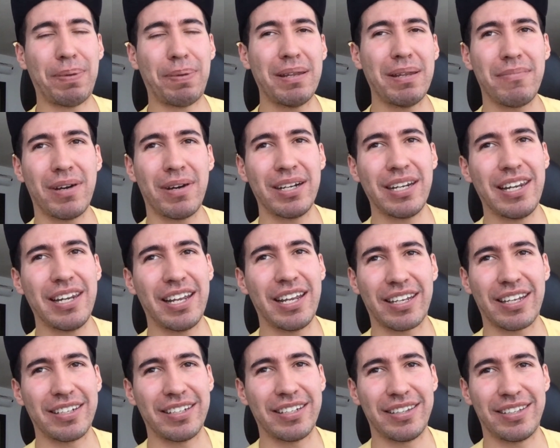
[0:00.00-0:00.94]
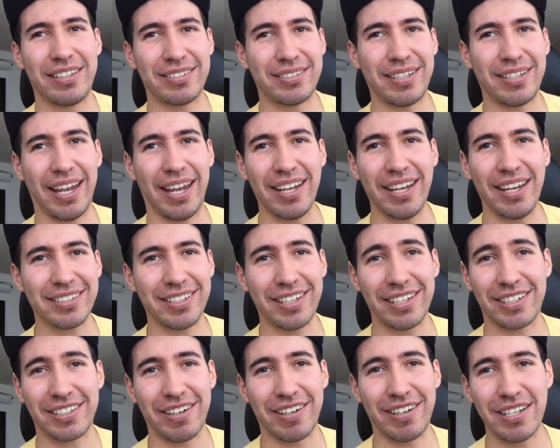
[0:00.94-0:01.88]
you can spend money like in the
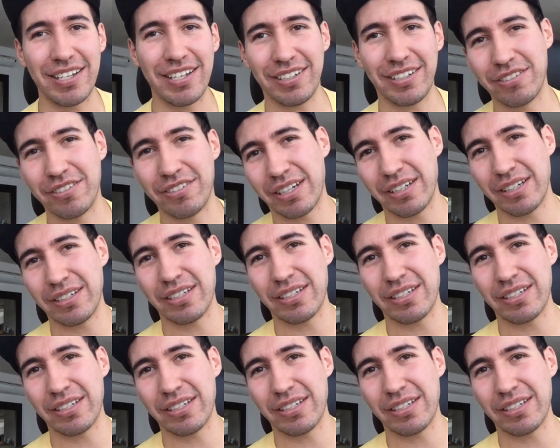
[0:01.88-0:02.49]
States like crazy,